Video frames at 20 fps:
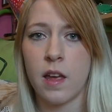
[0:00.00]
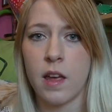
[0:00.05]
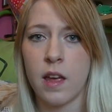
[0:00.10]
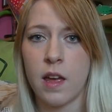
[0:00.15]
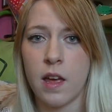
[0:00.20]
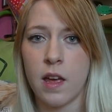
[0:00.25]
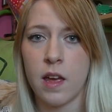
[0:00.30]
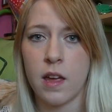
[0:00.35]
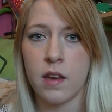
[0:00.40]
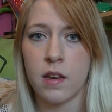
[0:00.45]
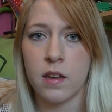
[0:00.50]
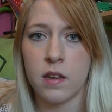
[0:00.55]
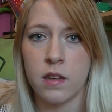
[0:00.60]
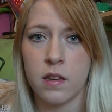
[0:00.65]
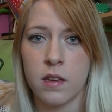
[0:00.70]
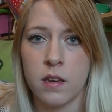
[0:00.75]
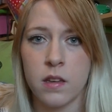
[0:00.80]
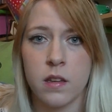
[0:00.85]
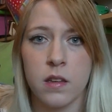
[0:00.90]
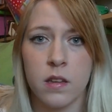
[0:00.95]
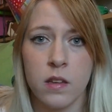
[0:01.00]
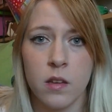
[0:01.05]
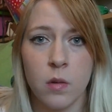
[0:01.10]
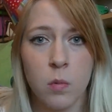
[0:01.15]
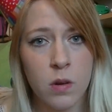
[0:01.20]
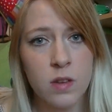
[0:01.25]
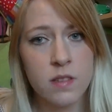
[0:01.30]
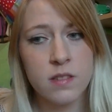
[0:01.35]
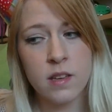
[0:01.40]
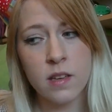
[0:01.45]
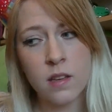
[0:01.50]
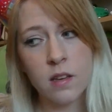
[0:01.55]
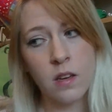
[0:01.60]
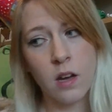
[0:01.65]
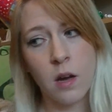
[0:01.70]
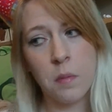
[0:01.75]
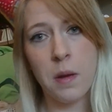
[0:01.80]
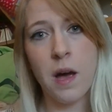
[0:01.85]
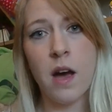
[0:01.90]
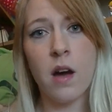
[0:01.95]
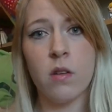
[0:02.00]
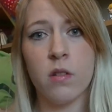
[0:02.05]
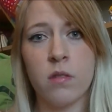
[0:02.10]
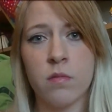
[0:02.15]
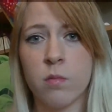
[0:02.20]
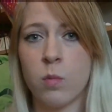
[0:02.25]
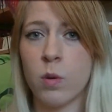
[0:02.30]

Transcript: and the ones that come out